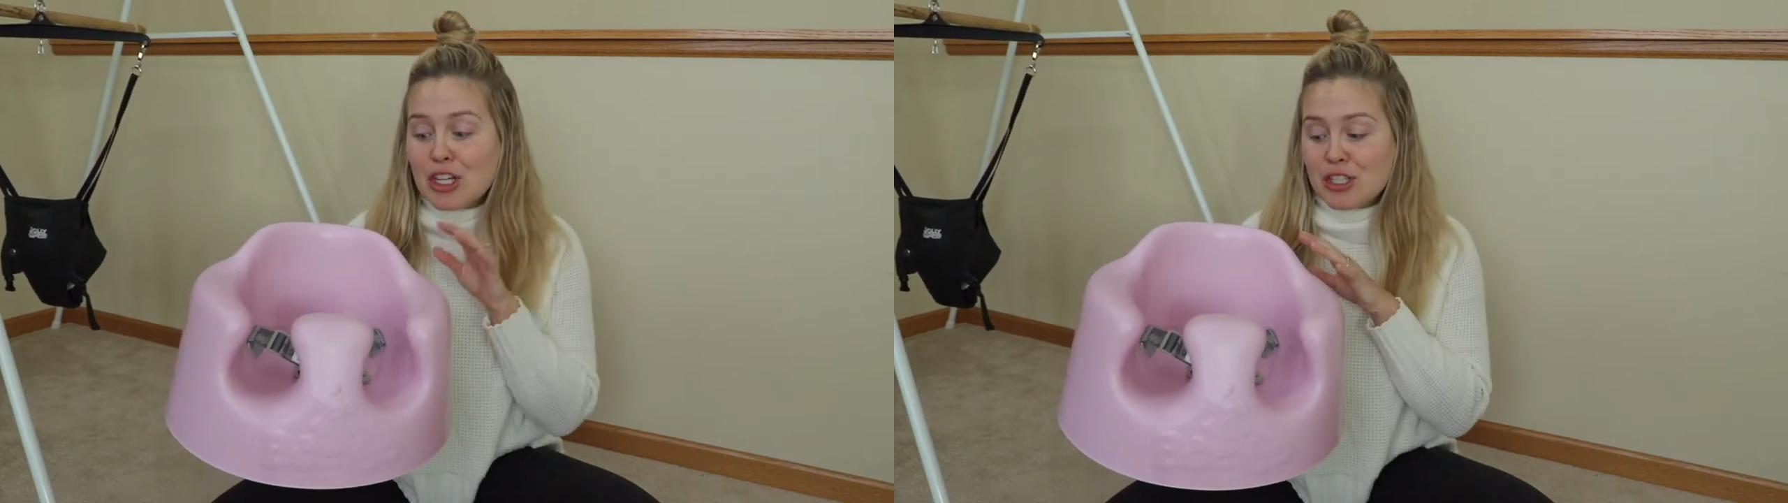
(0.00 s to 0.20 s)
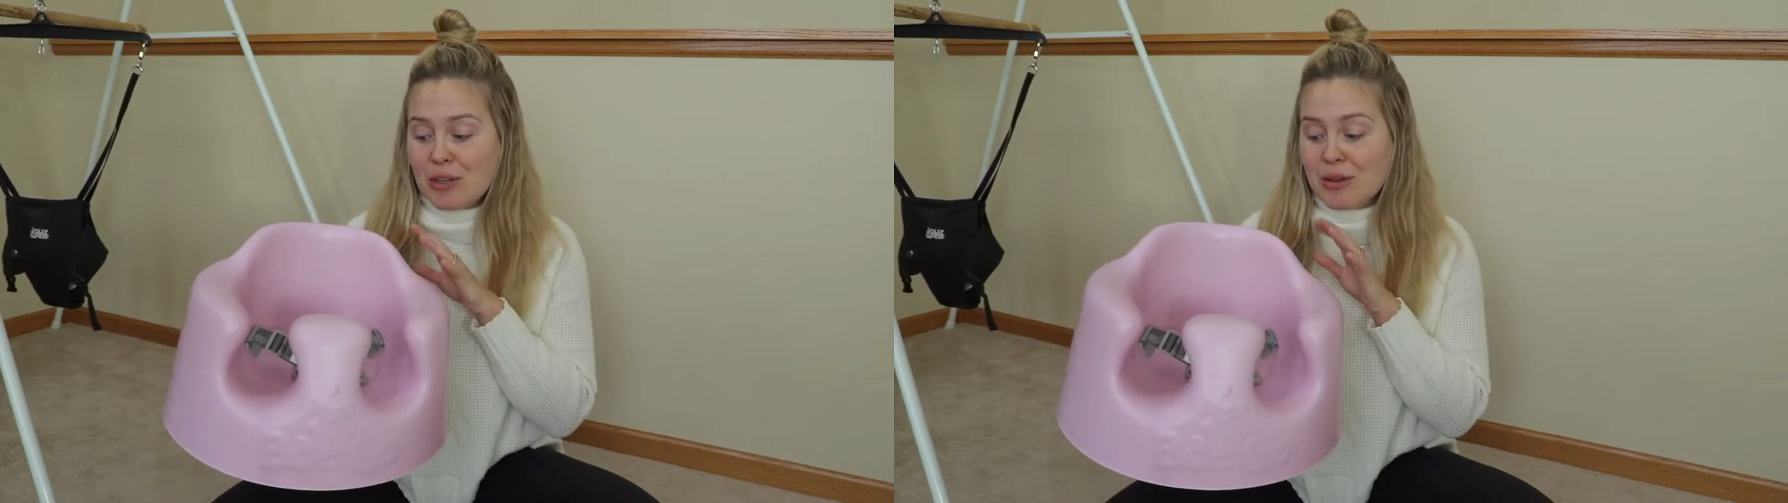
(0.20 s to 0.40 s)

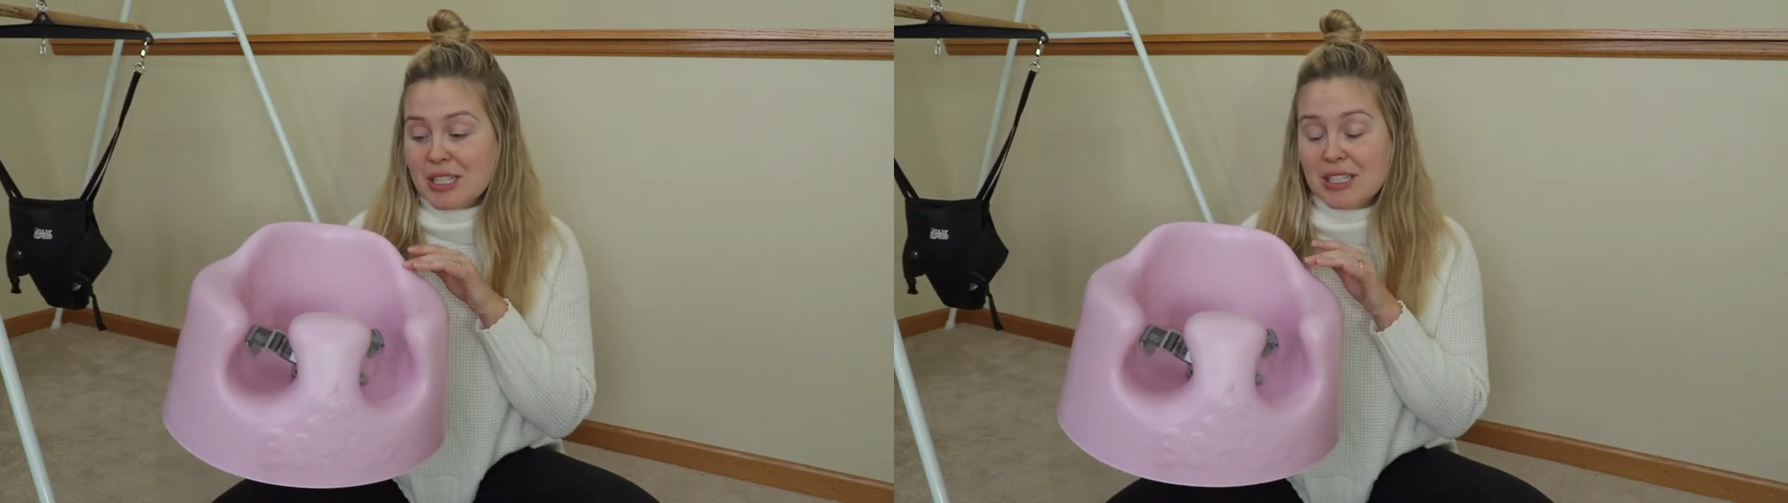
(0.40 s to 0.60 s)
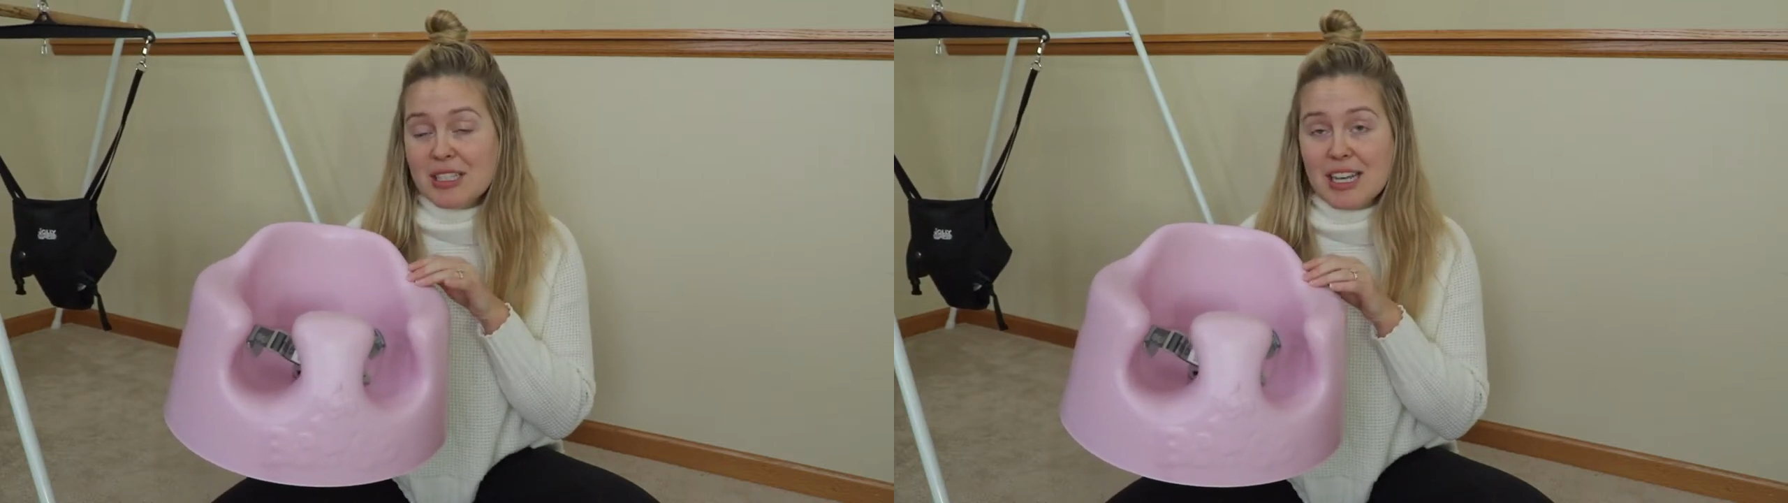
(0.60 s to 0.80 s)
So
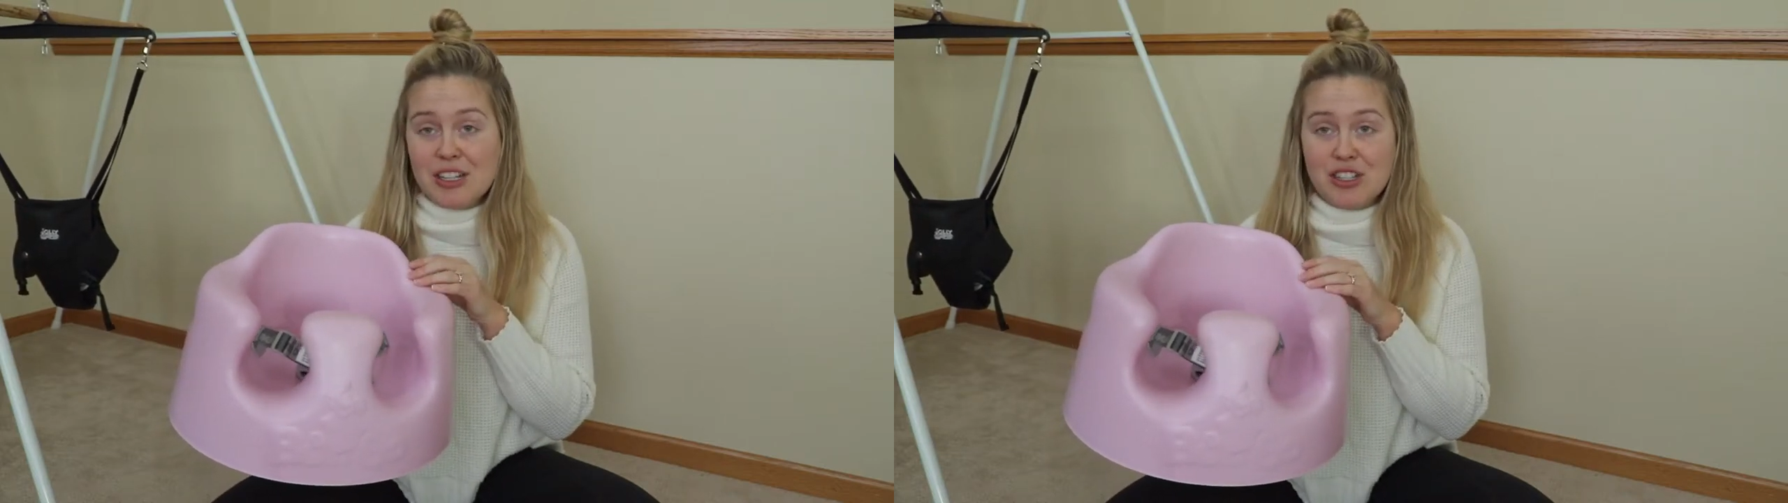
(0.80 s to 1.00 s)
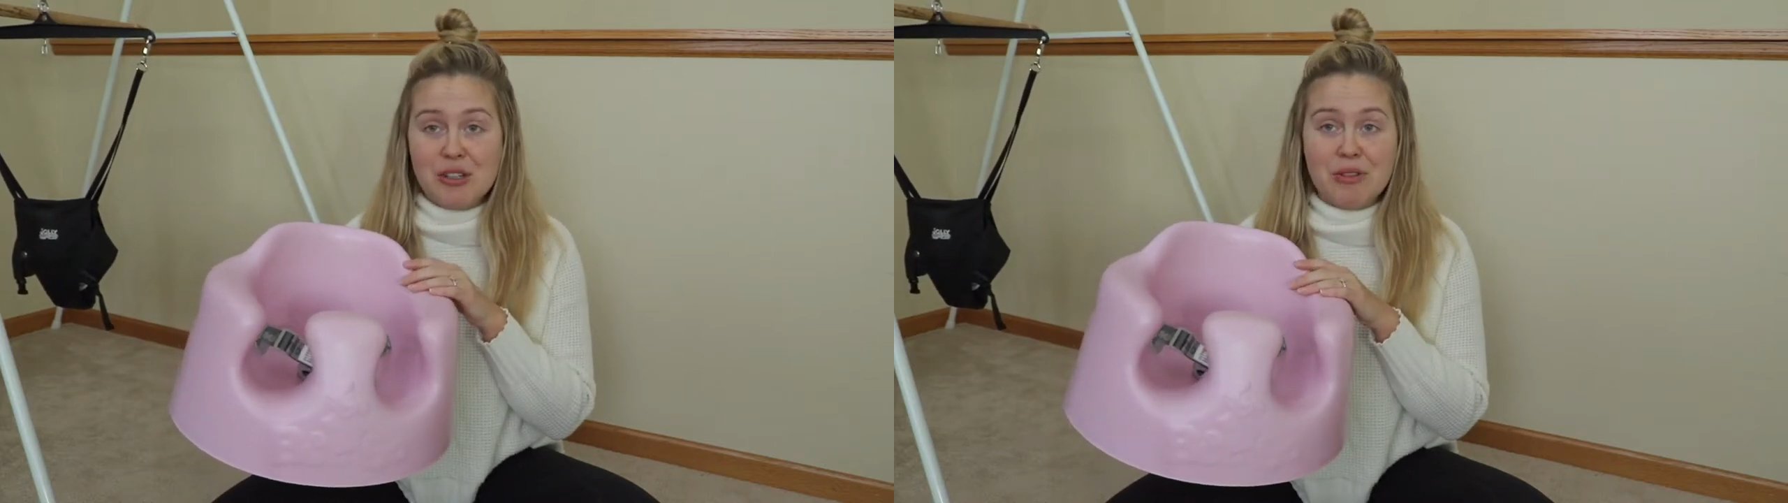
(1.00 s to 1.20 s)
this is actually